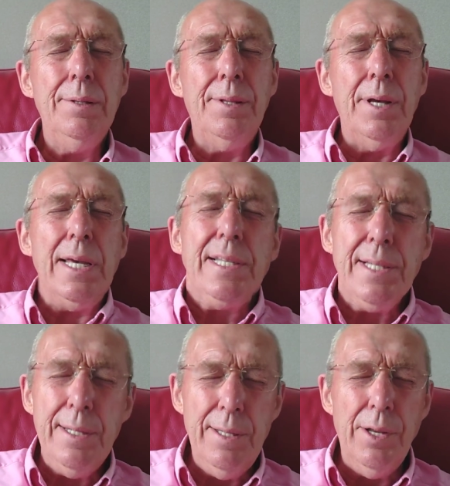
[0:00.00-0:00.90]
that is
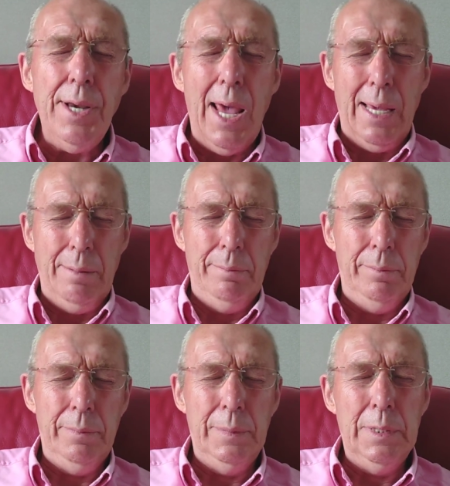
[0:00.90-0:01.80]
in the name
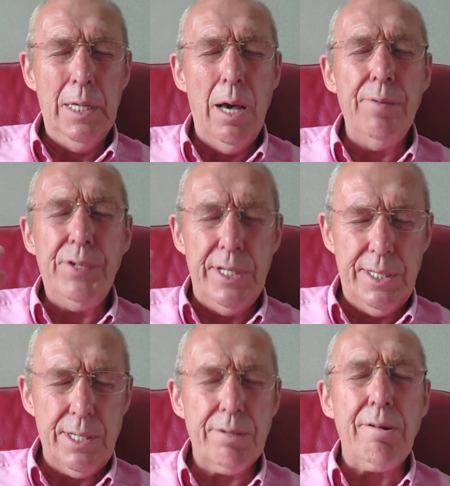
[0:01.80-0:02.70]
of
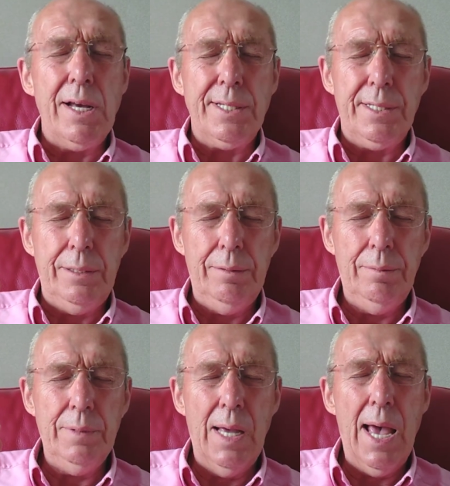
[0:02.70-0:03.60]
Jesus Christ,
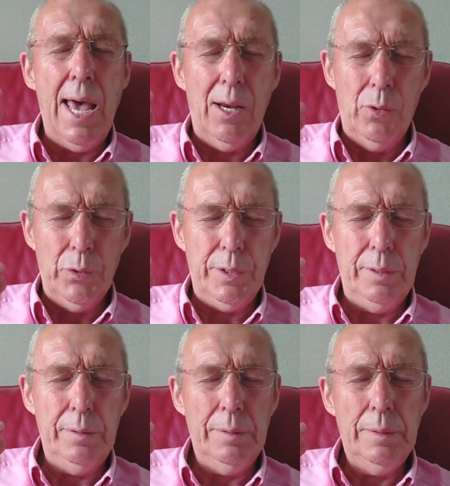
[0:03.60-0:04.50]
our Lord.
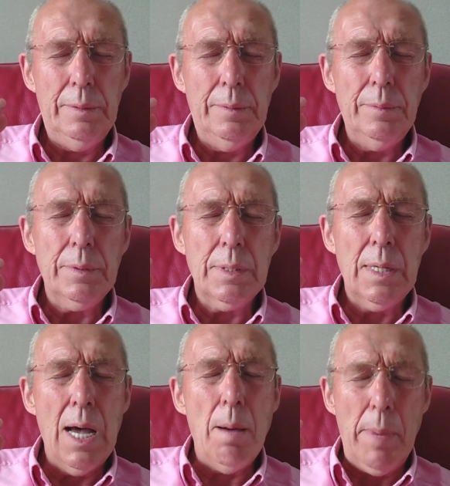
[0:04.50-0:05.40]

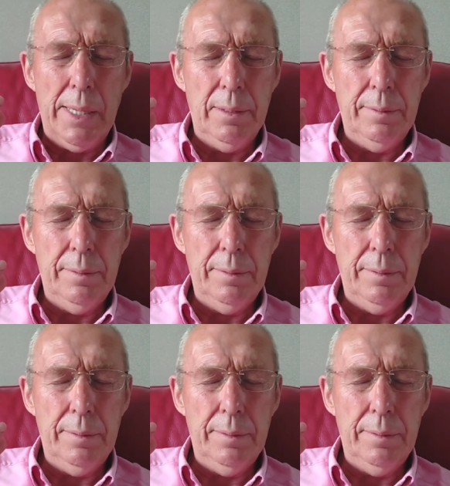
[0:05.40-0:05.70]
Amen.